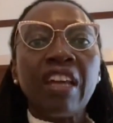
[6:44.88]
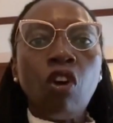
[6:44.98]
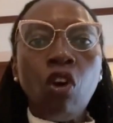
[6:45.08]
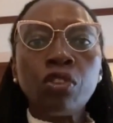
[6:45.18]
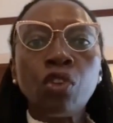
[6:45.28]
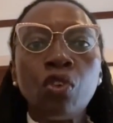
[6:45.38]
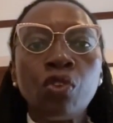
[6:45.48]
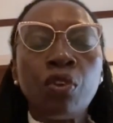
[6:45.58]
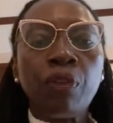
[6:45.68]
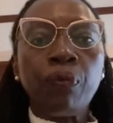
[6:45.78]
The court
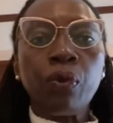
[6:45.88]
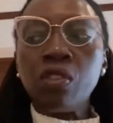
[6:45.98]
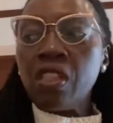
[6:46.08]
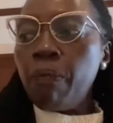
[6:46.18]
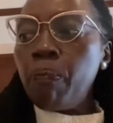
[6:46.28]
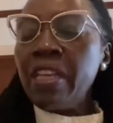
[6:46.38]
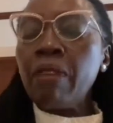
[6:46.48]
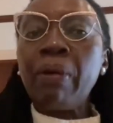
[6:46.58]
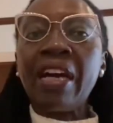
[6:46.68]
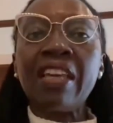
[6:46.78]
also refused the
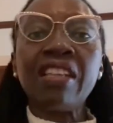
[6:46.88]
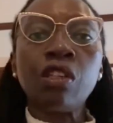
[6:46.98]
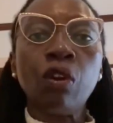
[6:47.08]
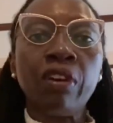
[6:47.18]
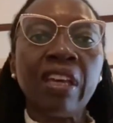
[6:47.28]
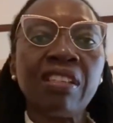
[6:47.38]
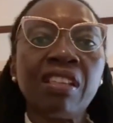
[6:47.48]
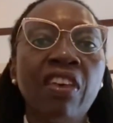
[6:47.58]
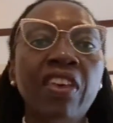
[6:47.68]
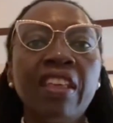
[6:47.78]
plea by his
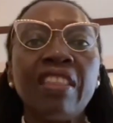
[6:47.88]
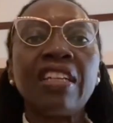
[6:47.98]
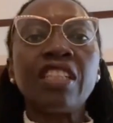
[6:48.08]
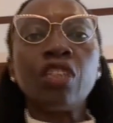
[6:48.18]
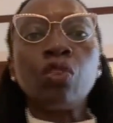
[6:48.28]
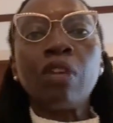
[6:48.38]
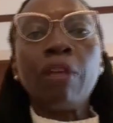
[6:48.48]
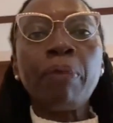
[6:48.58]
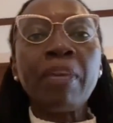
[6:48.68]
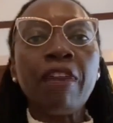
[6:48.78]
lawyers that he should
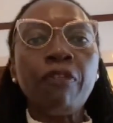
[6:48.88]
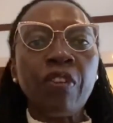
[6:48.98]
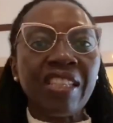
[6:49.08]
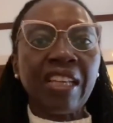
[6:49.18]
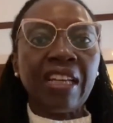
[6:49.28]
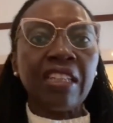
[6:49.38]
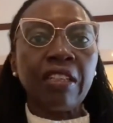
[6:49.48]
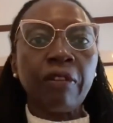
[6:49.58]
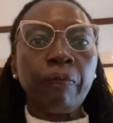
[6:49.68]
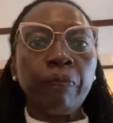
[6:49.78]
appear
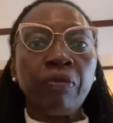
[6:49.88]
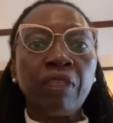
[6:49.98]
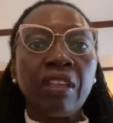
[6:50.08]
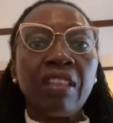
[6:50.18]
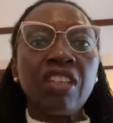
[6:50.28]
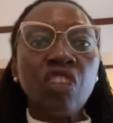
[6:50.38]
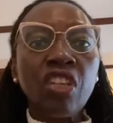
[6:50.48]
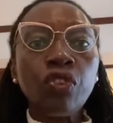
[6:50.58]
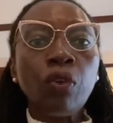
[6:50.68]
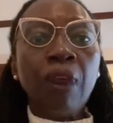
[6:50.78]
physically. The
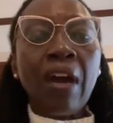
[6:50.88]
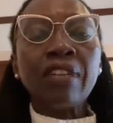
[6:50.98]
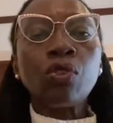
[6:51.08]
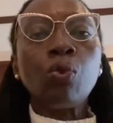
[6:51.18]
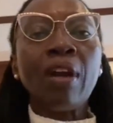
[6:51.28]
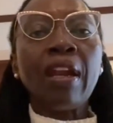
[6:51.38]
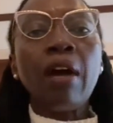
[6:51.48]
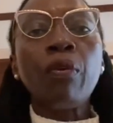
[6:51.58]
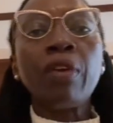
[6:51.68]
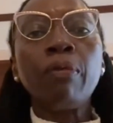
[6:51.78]
change of heart to
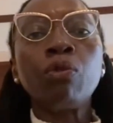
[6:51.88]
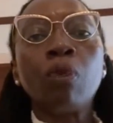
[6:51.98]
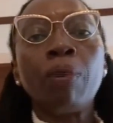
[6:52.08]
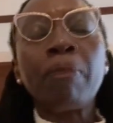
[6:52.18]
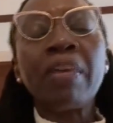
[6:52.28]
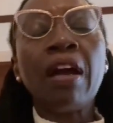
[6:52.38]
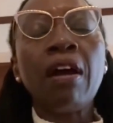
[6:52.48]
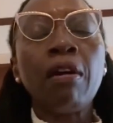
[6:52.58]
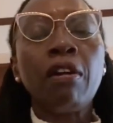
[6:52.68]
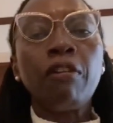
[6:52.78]
allow him to
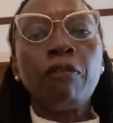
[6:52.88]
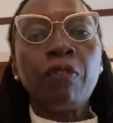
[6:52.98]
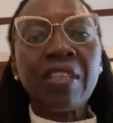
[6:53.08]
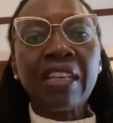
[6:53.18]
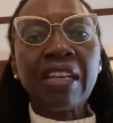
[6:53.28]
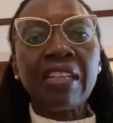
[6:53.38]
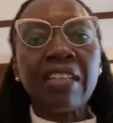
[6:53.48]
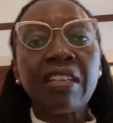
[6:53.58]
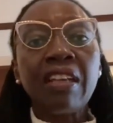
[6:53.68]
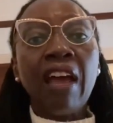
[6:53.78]
appear
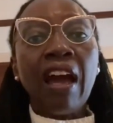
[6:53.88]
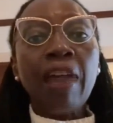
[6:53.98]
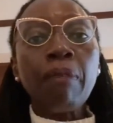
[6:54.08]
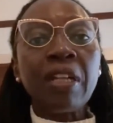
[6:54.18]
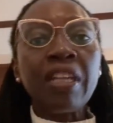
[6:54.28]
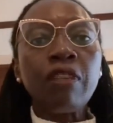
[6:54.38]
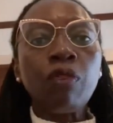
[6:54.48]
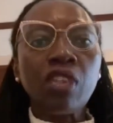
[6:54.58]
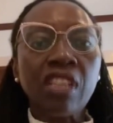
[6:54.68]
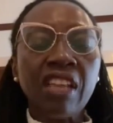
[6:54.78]
physically, I believe,
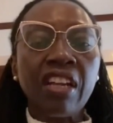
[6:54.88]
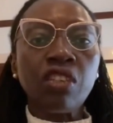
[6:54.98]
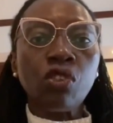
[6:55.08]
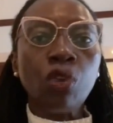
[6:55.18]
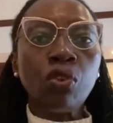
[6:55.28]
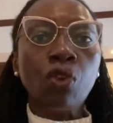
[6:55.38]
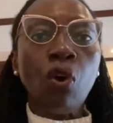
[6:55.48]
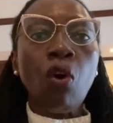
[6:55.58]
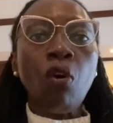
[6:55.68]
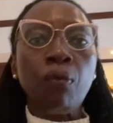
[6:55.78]
was as a result
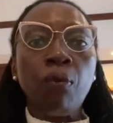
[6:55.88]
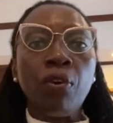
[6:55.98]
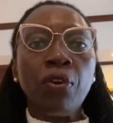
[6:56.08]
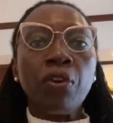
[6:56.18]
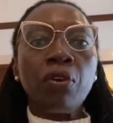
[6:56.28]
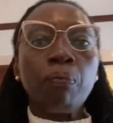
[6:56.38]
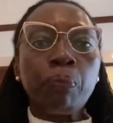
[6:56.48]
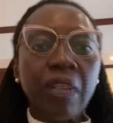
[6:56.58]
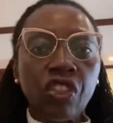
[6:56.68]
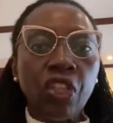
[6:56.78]
of
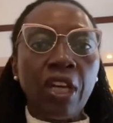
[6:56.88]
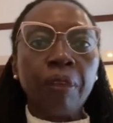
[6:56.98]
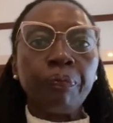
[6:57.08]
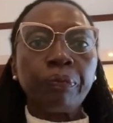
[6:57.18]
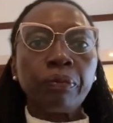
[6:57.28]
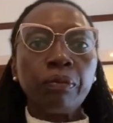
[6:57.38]
pressure,